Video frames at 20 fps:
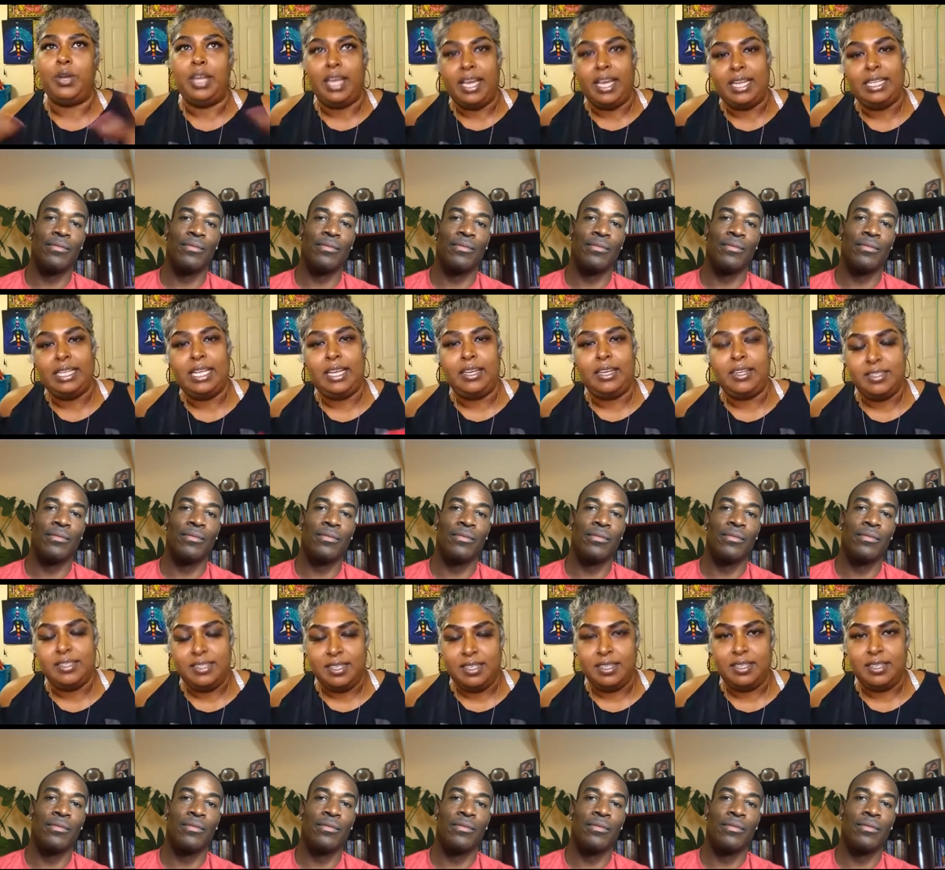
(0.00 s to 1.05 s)
Speaker 1: to add that into
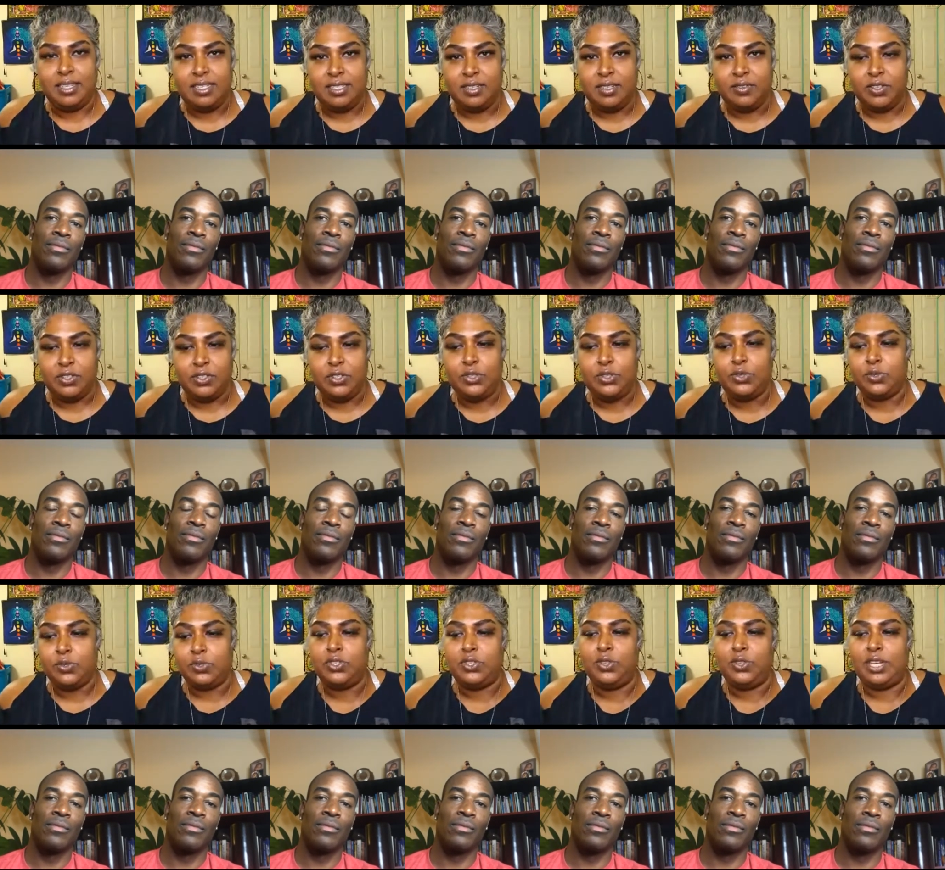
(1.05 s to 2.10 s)
the list of the tools
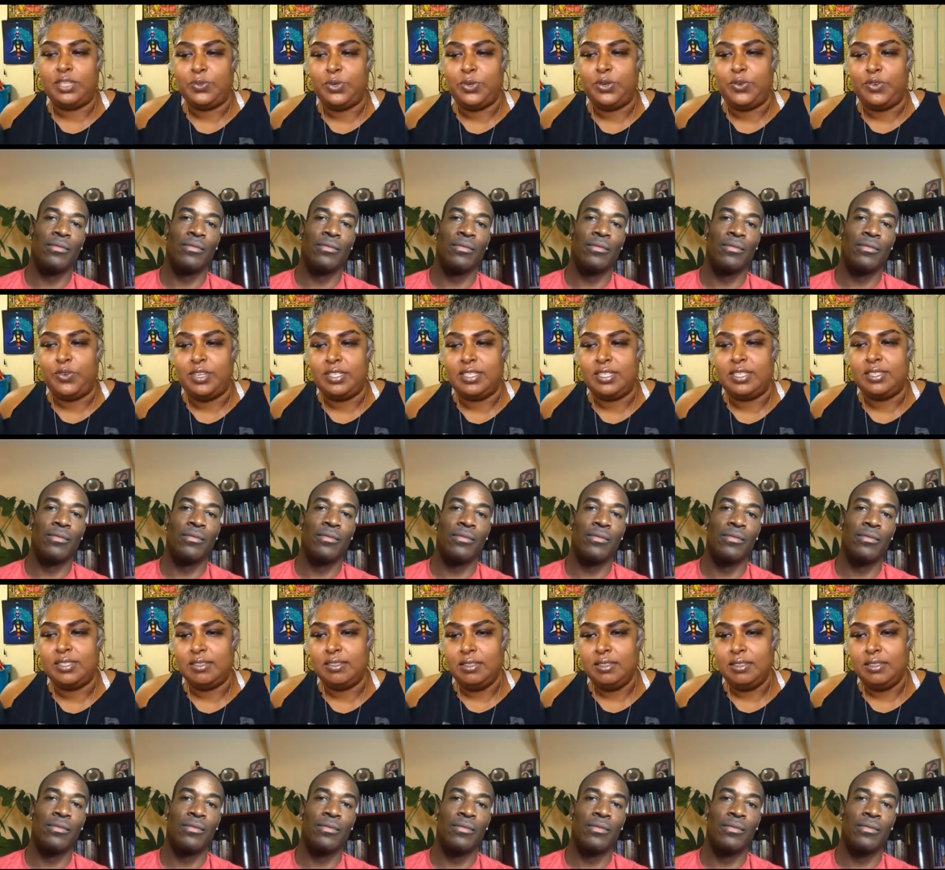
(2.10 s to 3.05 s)
too. That's one of the reasons